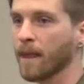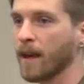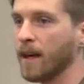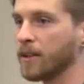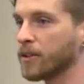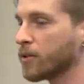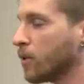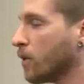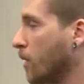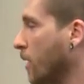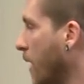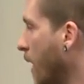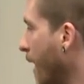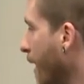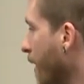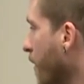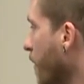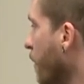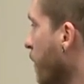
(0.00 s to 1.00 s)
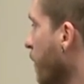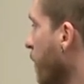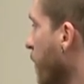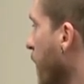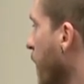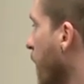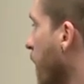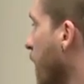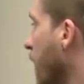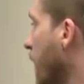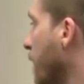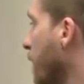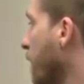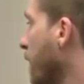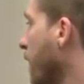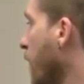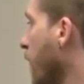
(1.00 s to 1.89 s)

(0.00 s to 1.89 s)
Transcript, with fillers: And so a lot of um,